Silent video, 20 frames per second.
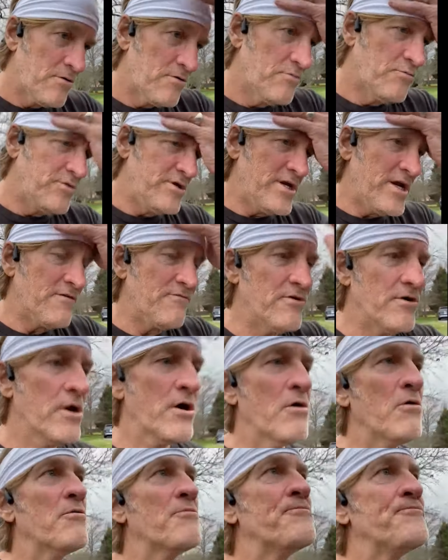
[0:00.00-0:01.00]
We never
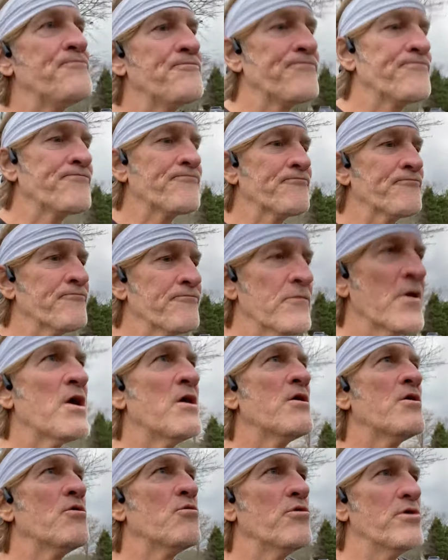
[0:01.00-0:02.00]
know.
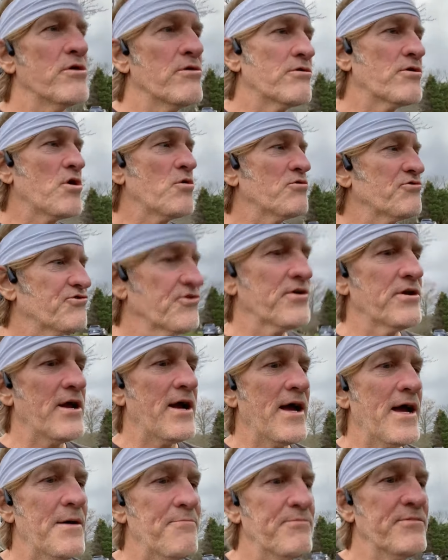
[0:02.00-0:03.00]
We don't know what's going to
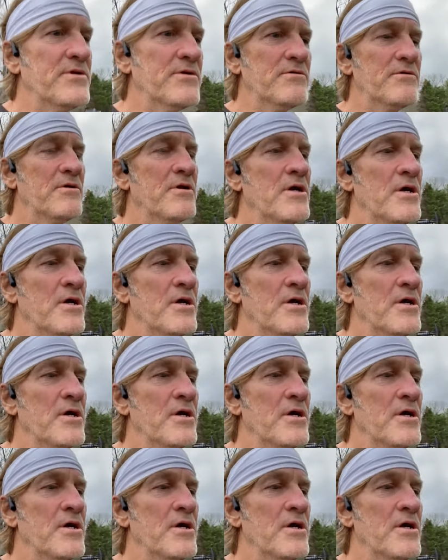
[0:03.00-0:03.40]
happen.